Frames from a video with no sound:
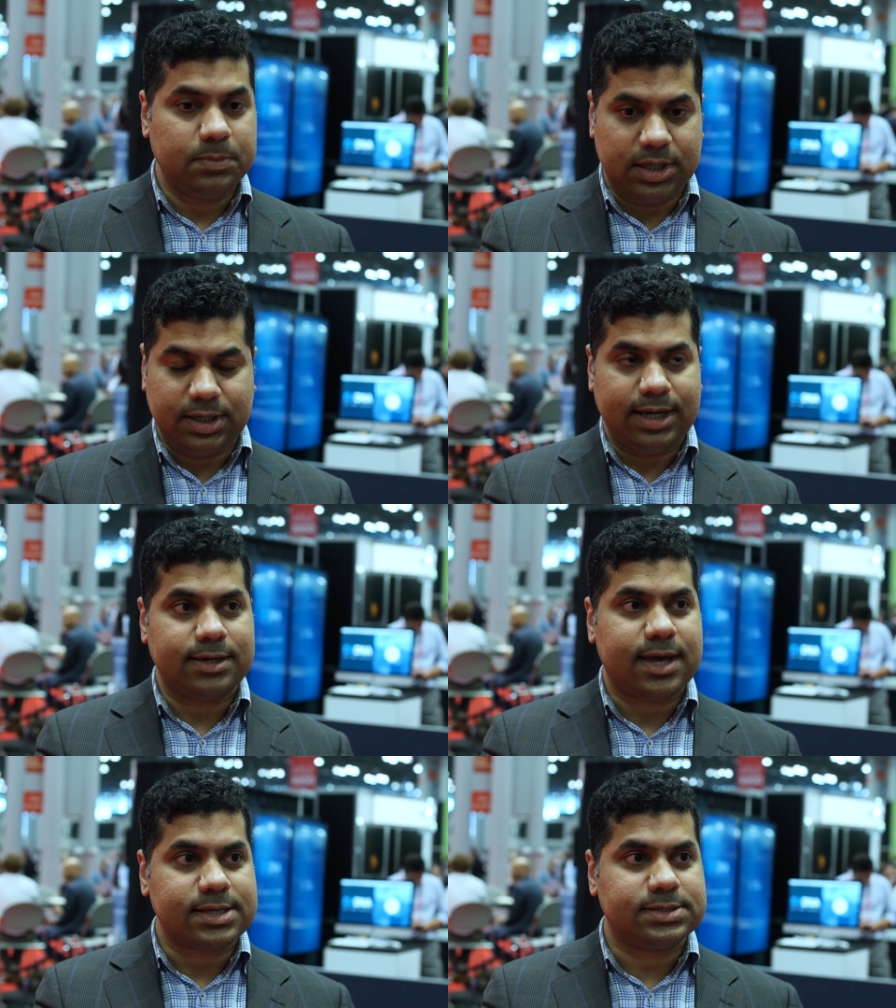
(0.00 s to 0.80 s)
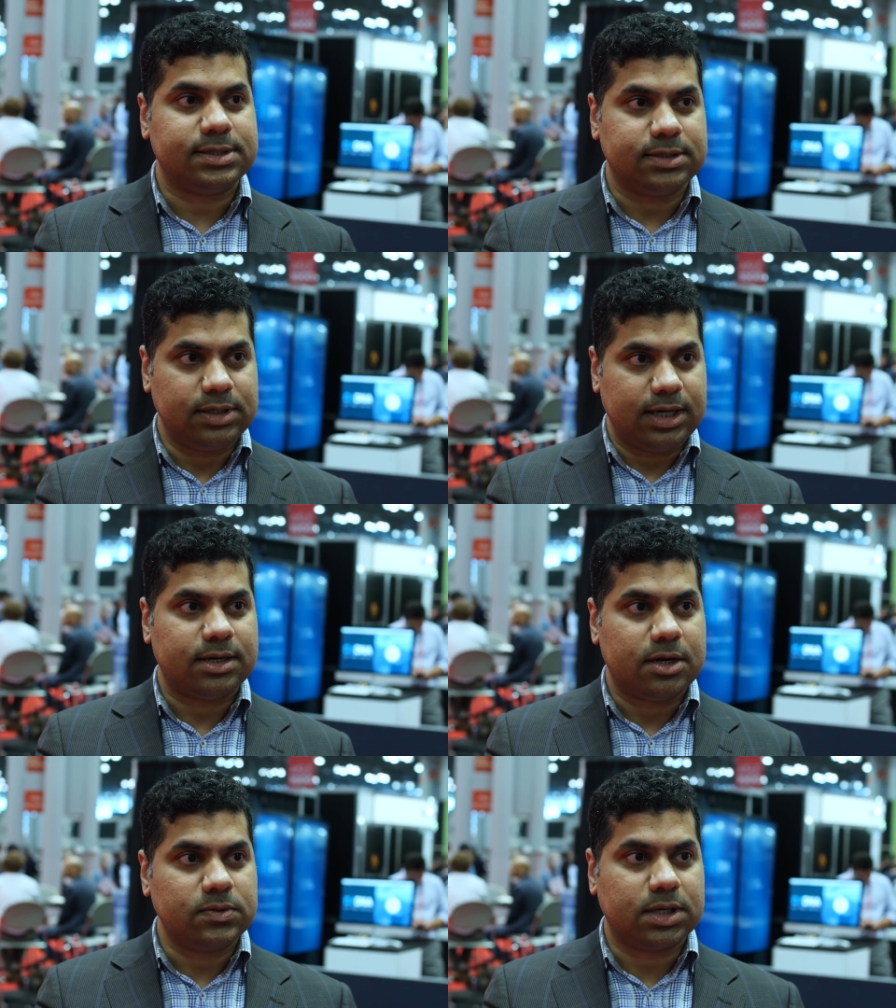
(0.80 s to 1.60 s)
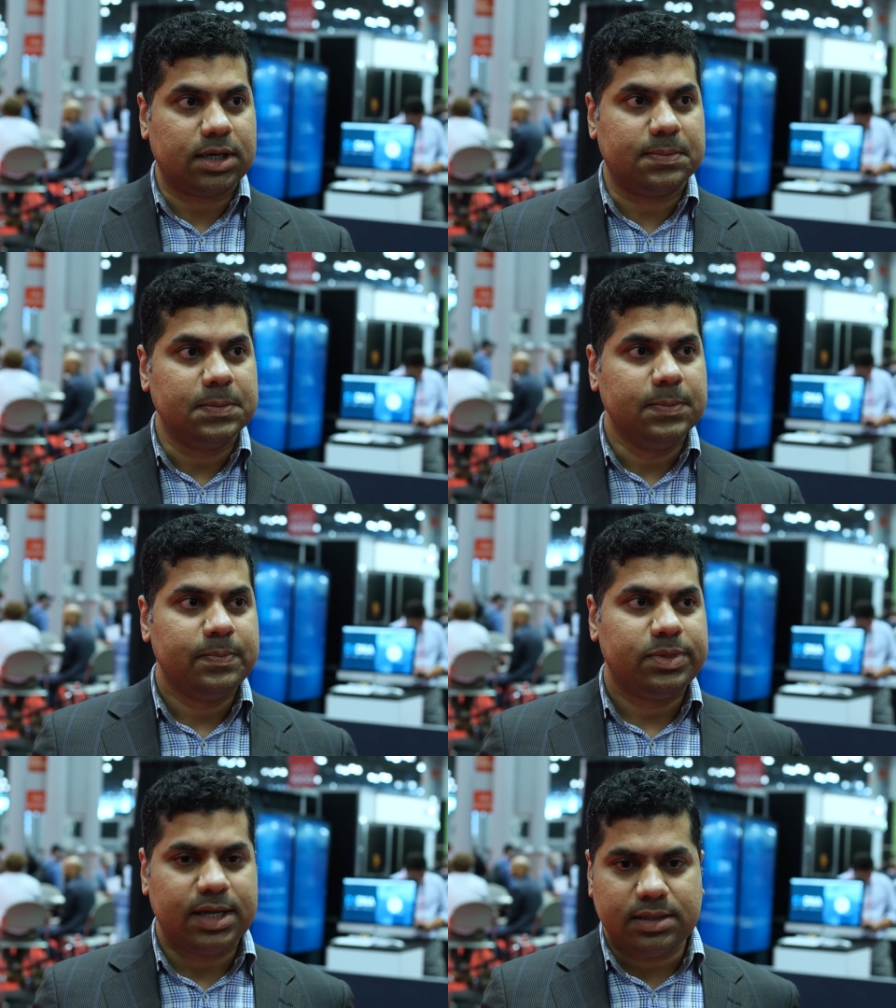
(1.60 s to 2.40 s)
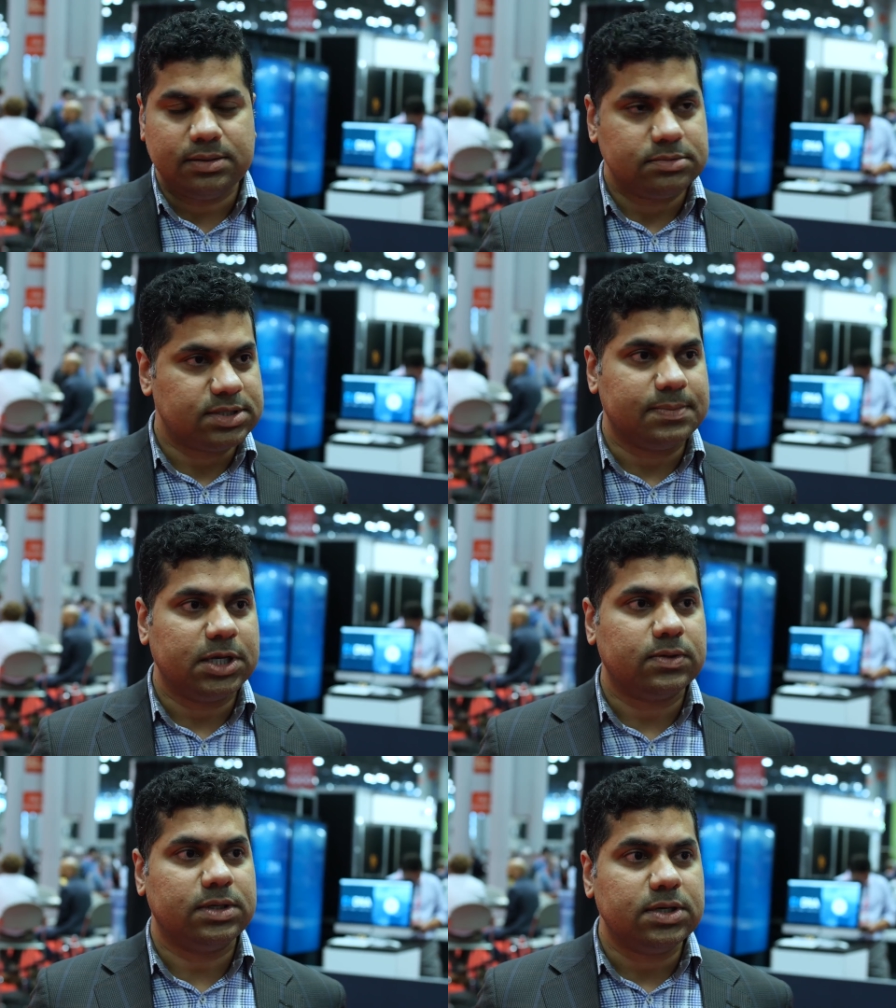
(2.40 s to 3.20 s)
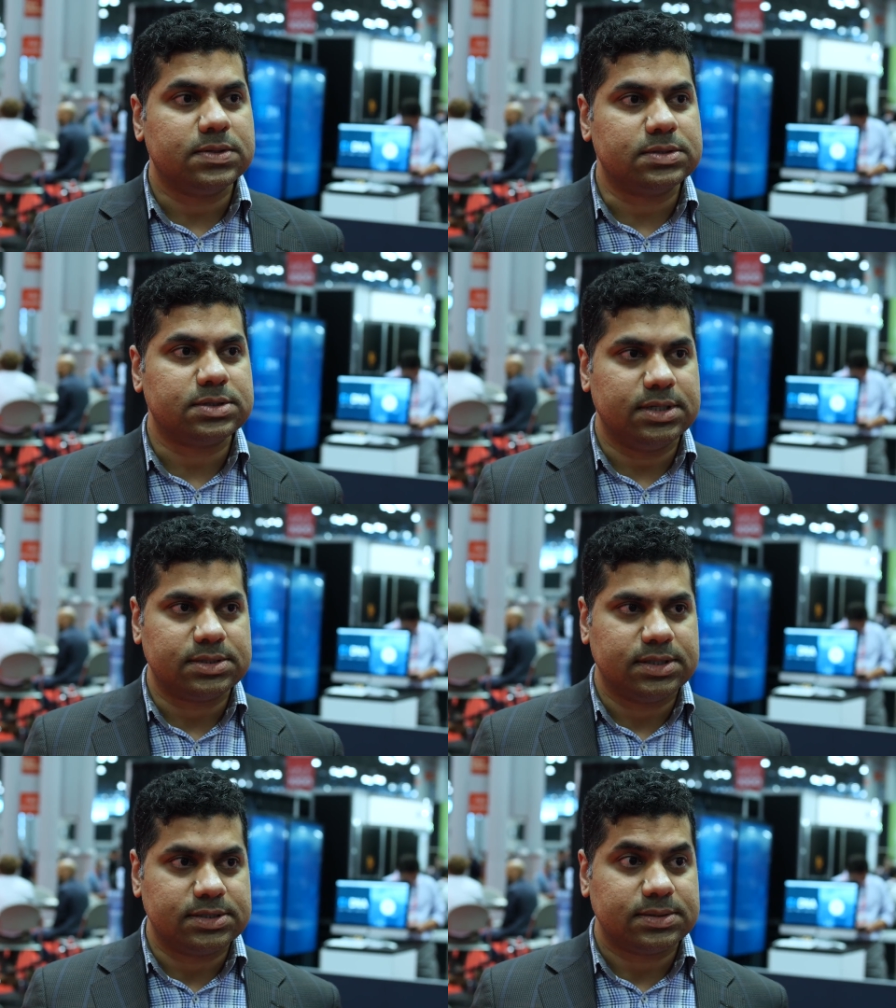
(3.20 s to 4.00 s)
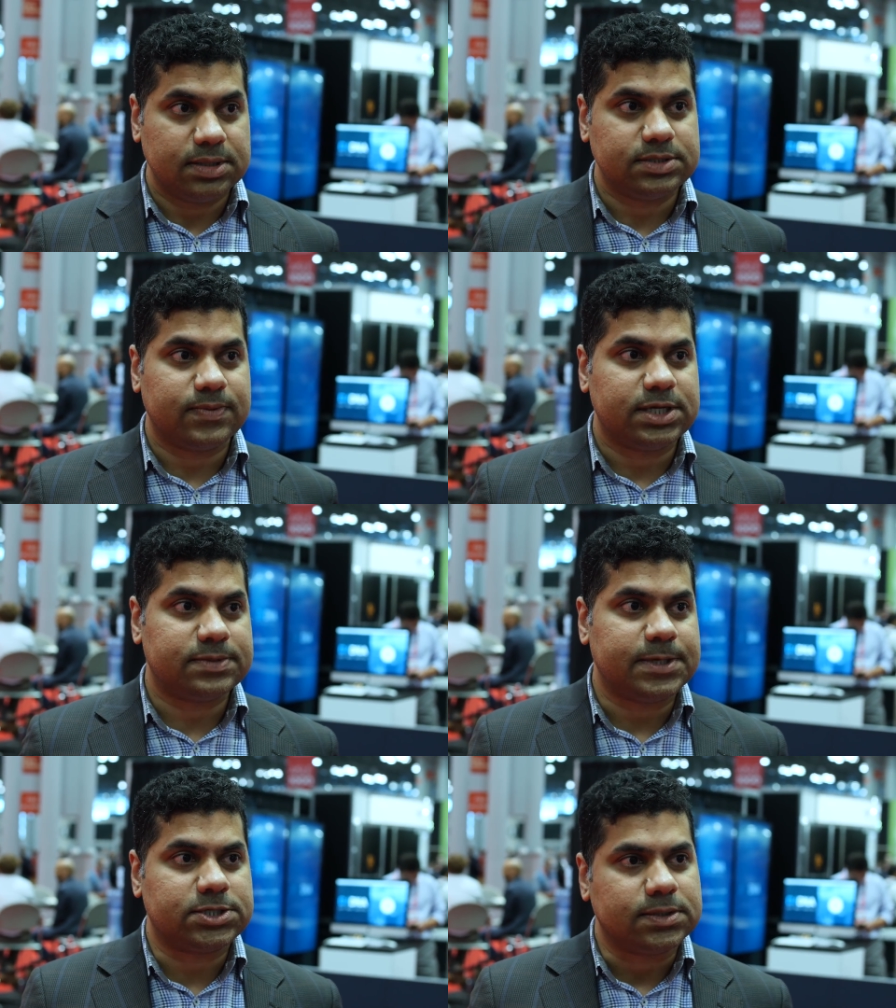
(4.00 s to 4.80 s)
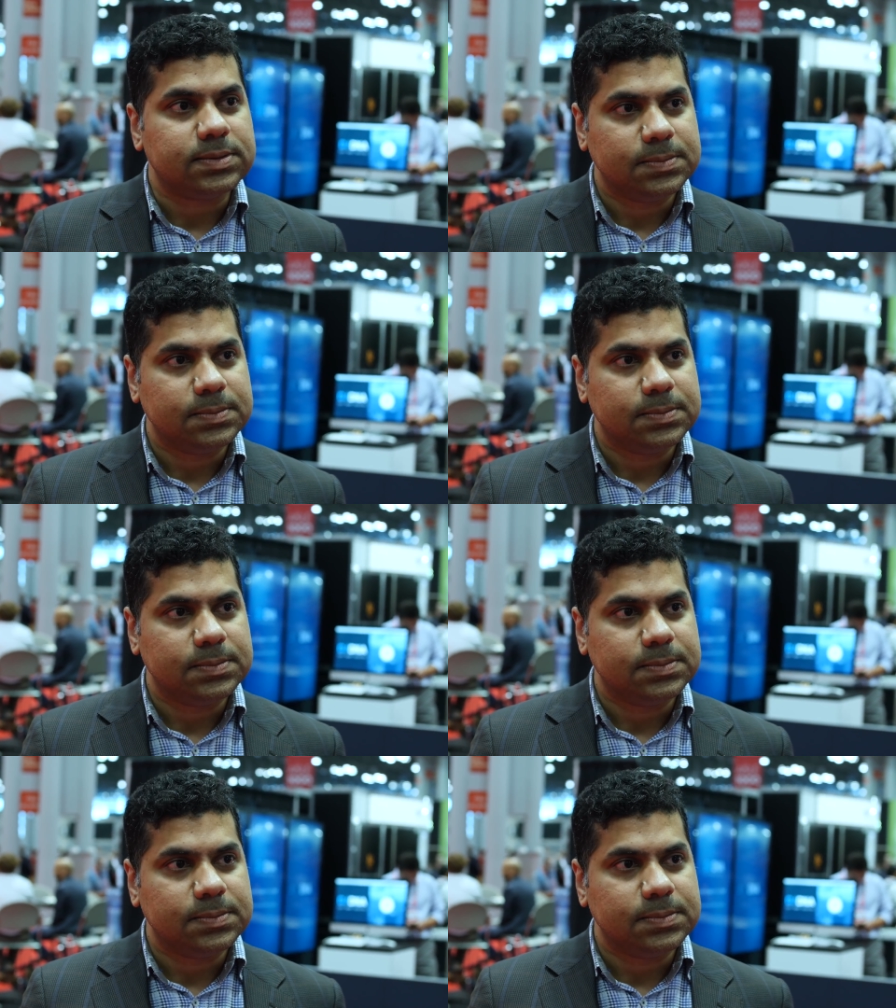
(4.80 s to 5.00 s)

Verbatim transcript: a data asset or data outcome that somebody could use is, is, is very special.